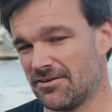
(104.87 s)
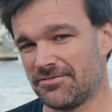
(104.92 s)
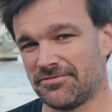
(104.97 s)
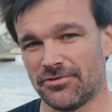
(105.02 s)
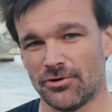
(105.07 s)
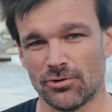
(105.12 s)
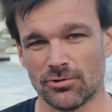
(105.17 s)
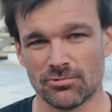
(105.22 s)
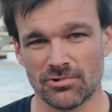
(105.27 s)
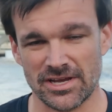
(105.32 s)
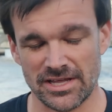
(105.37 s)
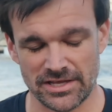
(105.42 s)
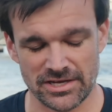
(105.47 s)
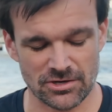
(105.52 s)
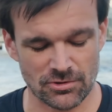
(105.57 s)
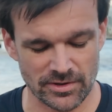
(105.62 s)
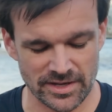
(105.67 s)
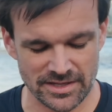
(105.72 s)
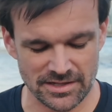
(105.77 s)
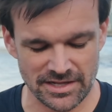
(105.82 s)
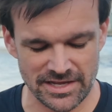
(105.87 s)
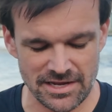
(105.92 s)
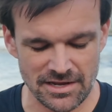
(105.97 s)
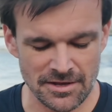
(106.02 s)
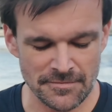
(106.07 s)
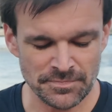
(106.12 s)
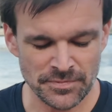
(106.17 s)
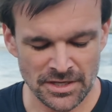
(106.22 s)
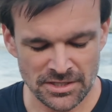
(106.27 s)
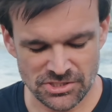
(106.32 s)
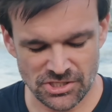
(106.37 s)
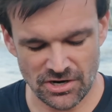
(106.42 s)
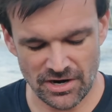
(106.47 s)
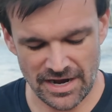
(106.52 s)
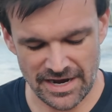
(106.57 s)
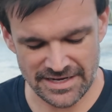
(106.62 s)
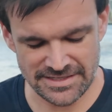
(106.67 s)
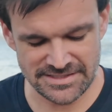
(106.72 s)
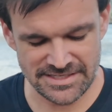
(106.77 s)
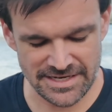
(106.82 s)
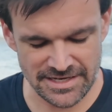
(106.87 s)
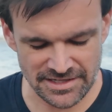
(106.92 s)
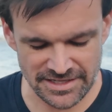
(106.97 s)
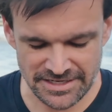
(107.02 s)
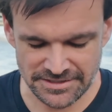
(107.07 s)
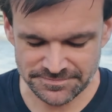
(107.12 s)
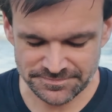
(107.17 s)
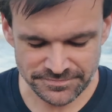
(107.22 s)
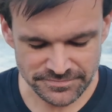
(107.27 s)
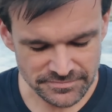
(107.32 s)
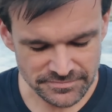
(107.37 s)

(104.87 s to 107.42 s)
full really quickly. So ideally,